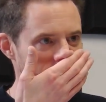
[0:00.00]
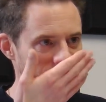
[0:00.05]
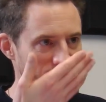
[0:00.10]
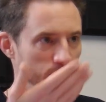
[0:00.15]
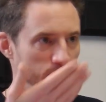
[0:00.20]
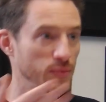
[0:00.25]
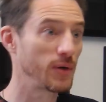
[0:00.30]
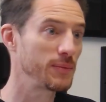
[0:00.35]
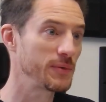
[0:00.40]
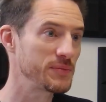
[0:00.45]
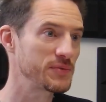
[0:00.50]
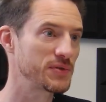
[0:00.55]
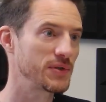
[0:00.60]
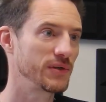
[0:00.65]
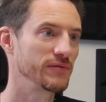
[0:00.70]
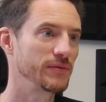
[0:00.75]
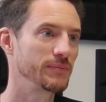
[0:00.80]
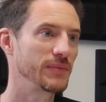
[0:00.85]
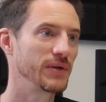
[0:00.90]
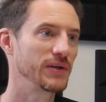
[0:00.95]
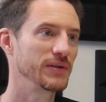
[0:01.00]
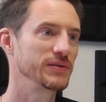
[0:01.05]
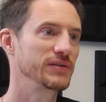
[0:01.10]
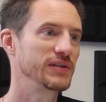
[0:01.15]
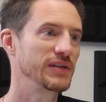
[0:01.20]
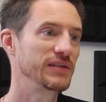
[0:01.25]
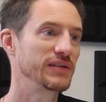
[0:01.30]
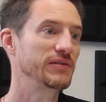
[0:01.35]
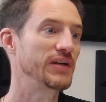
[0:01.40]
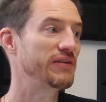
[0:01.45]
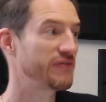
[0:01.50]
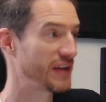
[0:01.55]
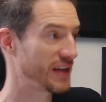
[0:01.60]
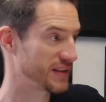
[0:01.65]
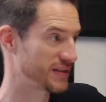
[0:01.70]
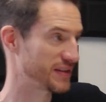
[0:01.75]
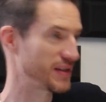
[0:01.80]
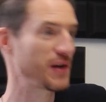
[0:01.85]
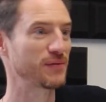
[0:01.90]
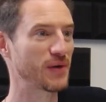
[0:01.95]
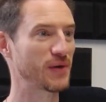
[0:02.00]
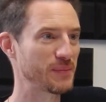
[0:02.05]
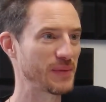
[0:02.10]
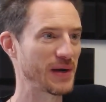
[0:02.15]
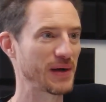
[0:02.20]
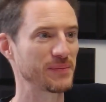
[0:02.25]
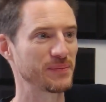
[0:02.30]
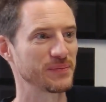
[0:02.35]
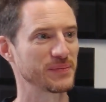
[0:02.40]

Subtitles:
problem solving mode, and it affects our roadmap.